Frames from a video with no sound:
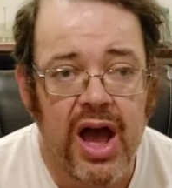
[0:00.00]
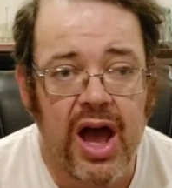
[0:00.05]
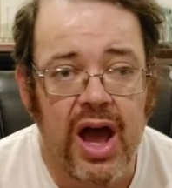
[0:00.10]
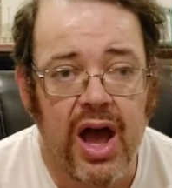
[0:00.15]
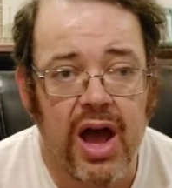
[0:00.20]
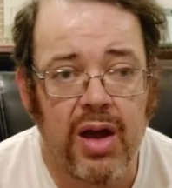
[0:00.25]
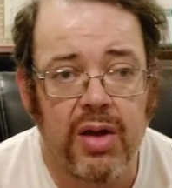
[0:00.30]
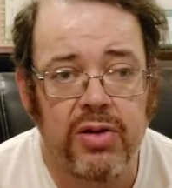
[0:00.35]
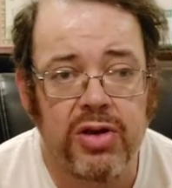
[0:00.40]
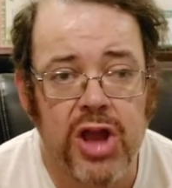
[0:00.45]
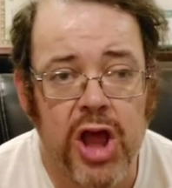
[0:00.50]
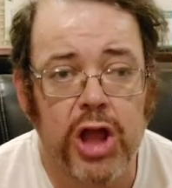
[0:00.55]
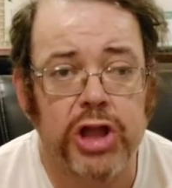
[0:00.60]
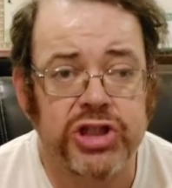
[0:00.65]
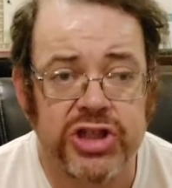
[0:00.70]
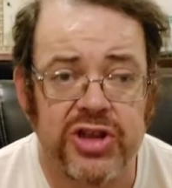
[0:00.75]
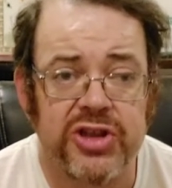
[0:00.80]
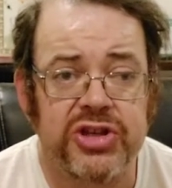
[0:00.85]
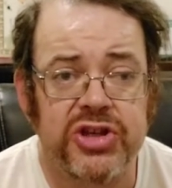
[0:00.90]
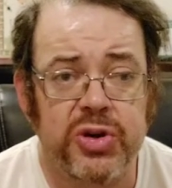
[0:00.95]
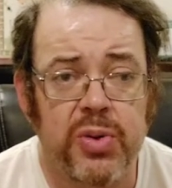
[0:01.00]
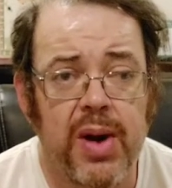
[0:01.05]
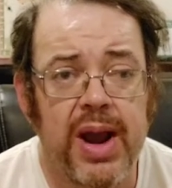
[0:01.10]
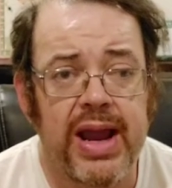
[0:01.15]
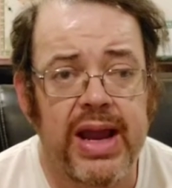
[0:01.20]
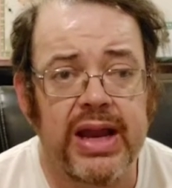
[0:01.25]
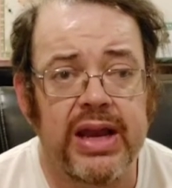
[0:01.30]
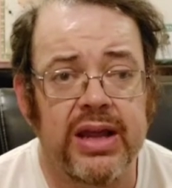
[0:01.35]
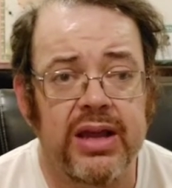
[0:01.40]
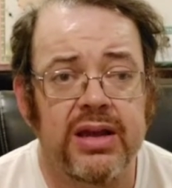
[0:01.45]
uh, knowledge of the
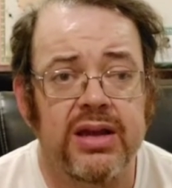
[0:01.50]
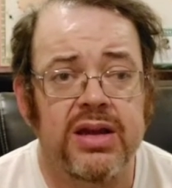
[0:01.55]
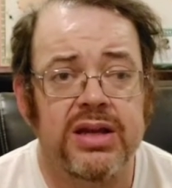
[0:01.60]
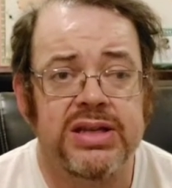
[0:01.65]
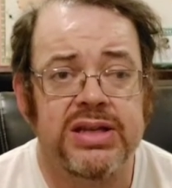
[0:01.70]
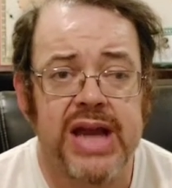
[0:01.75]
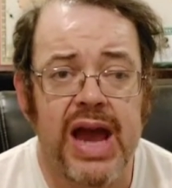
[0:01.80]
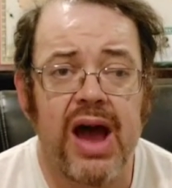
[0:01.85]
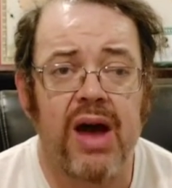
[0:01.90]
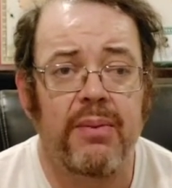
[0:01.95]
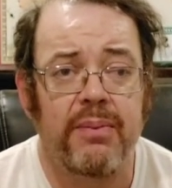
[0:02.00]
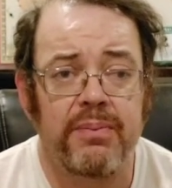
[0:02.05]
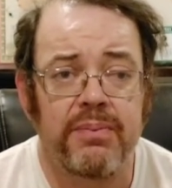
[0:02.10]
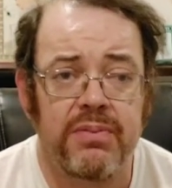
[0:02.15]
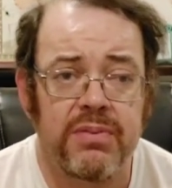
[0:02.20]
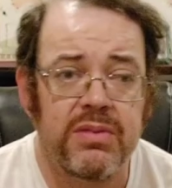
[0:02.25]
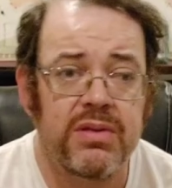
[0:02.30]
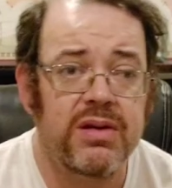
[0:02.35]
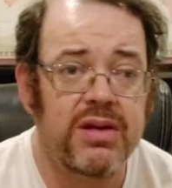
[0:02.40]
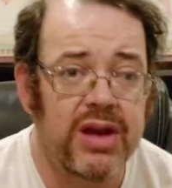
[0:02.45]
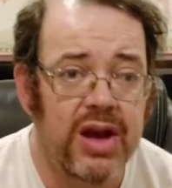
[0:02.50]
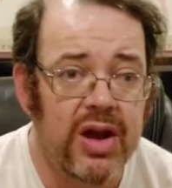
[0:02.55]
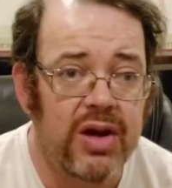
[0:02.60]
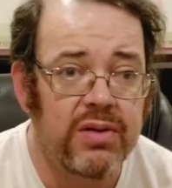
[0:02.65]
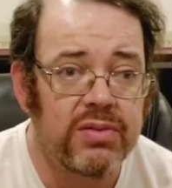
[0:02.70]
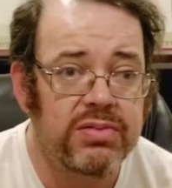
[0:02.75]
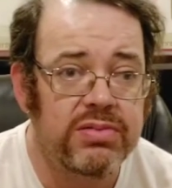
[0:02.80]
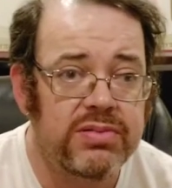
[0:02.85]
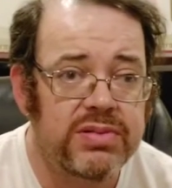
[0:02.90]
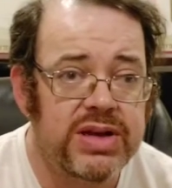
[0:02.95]
terrain to out you
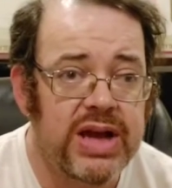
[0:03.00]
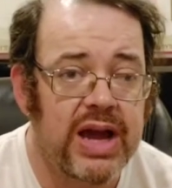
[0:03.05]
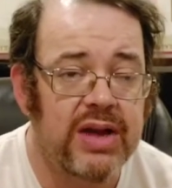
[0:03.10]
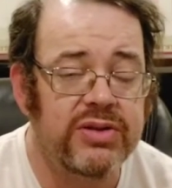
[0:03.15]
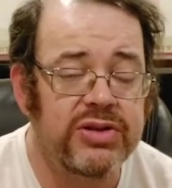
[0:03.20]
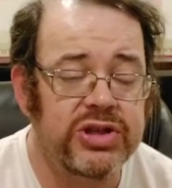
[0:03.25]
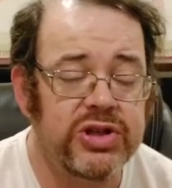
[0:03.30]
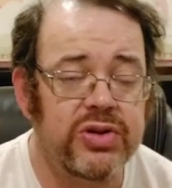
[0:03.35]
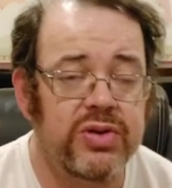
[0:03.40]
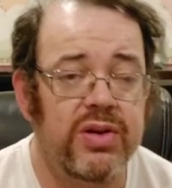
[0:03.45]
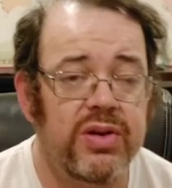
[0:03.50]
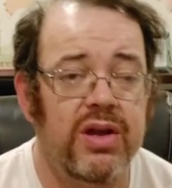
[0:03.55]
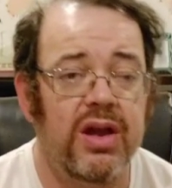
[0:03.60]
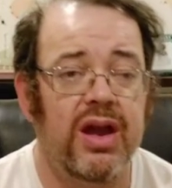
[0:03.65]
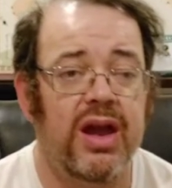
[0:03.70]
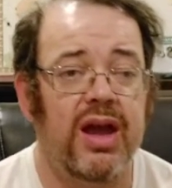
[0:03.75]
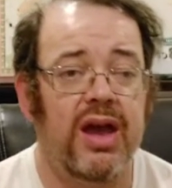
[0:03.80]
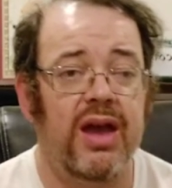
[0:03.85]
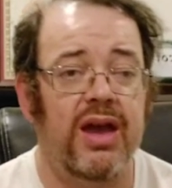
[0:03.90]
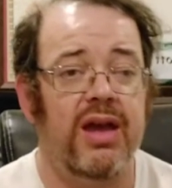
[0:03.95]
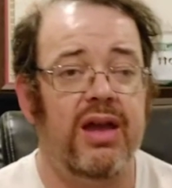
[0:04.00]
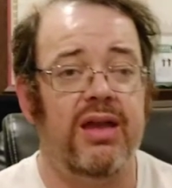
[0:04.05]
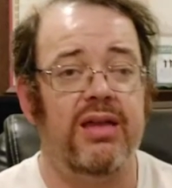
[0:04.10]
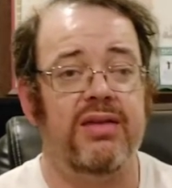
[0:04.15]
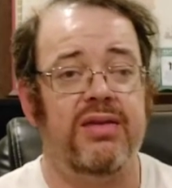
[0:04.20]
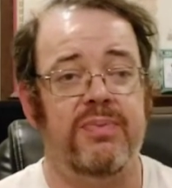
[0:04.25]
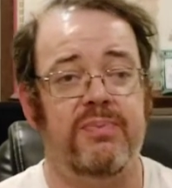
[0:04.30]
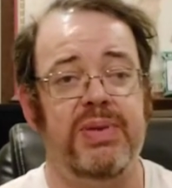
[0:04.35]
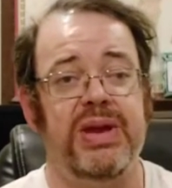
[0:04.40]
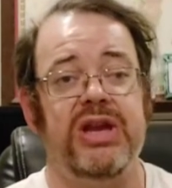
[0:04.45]
know to outdo uh,
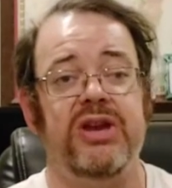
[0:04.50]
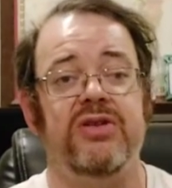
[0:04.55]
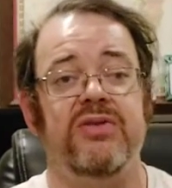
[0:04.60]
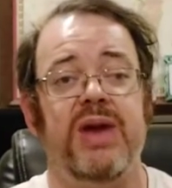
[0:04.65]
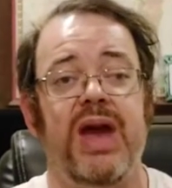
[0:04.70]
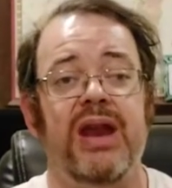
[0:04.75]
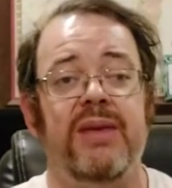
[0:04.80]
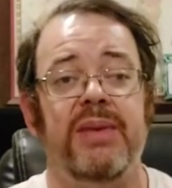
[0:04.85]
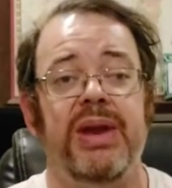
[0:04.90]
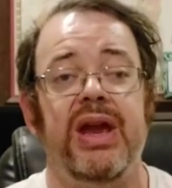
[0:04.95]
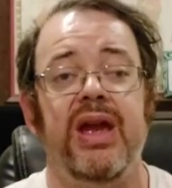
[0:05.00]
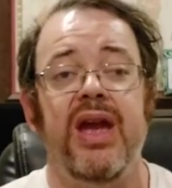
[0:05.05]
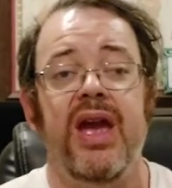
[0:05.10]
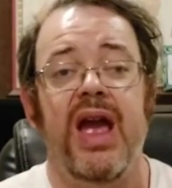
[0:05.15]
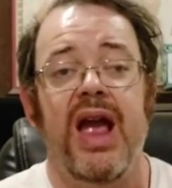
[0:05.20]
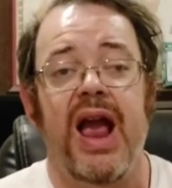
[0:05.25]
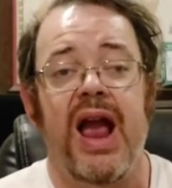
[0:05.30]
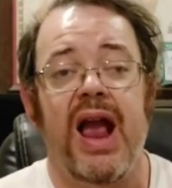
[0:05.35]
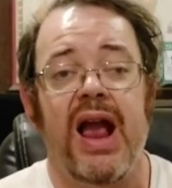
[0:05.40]
to beat your enemy.